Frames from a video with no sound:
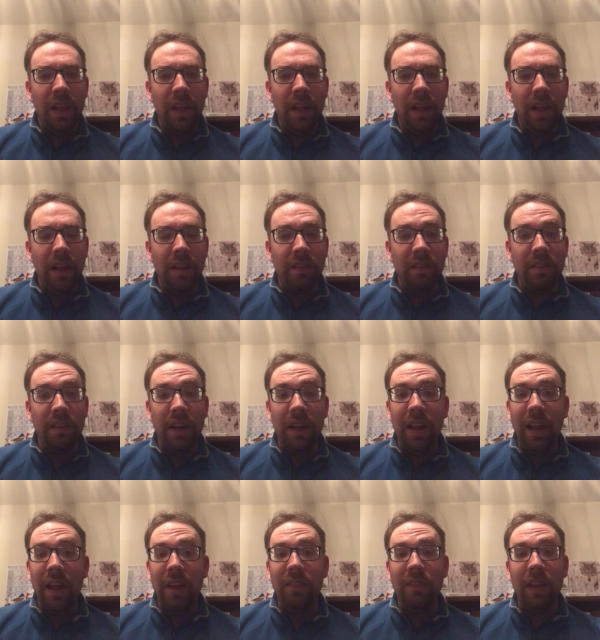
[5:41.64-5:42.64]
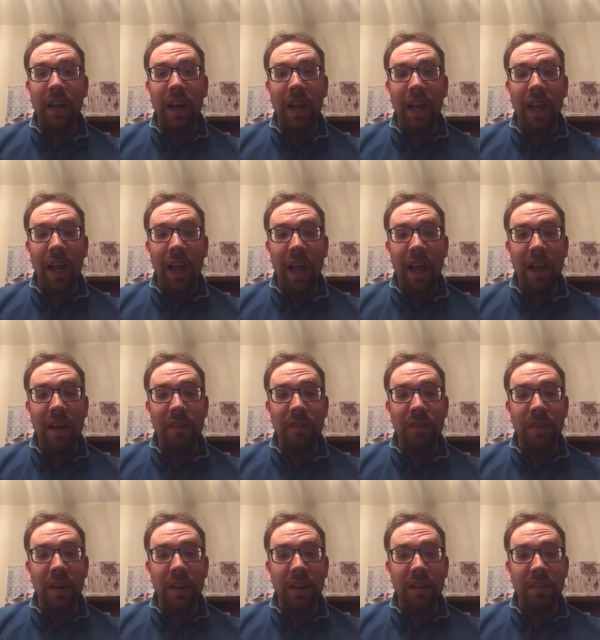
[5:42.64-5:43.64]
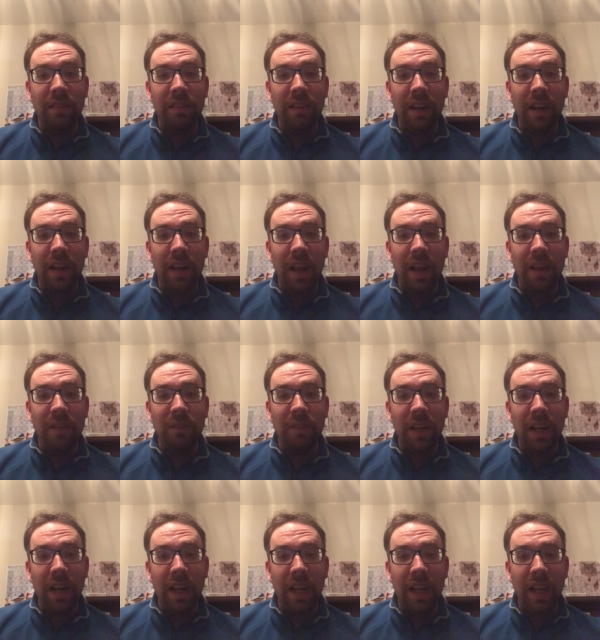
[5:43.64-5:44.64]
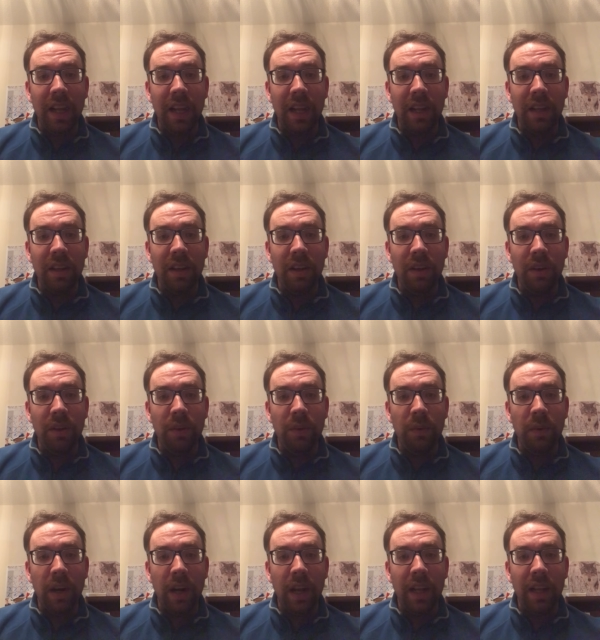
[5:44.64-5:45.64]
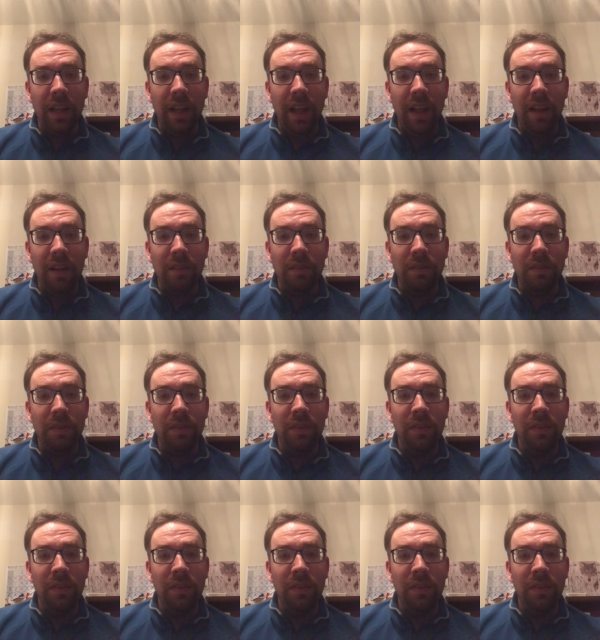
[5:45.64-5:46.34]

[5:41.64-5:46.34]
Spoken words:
it's the time that I have and it's the time that I get to do what I love.